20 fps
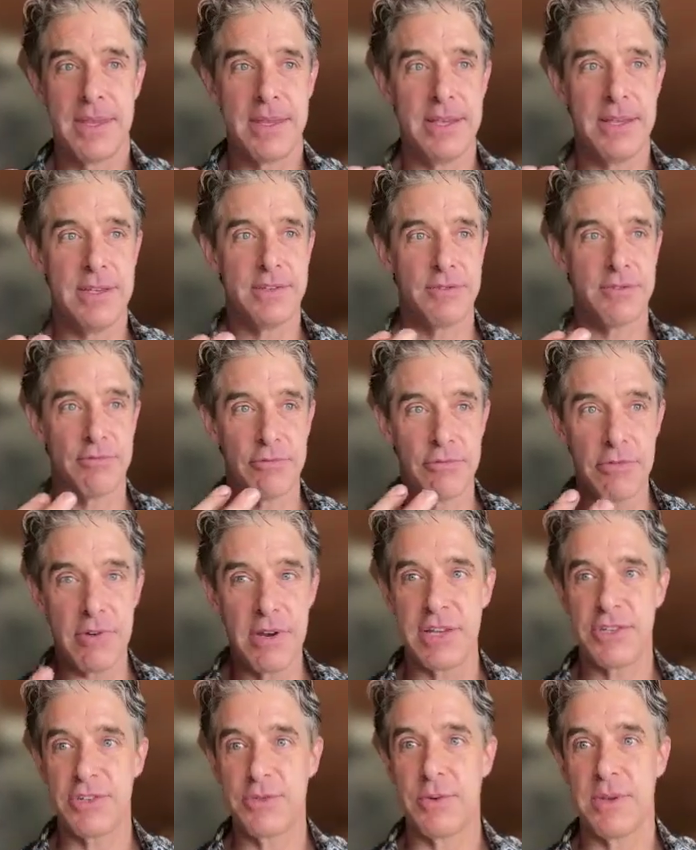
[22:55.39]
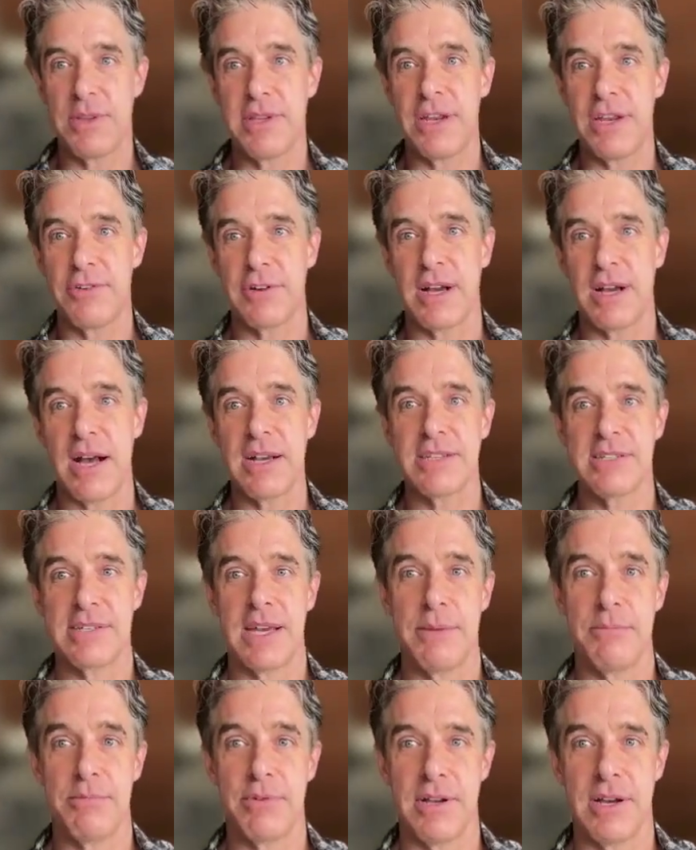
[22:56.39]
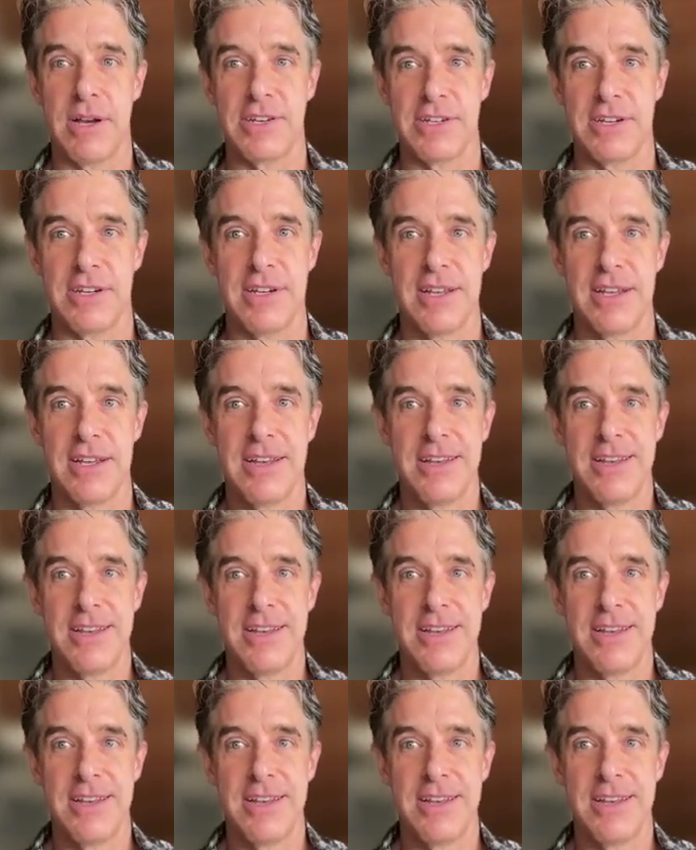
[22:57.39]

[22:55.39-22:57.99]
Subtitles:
is rich with nitric oxide production.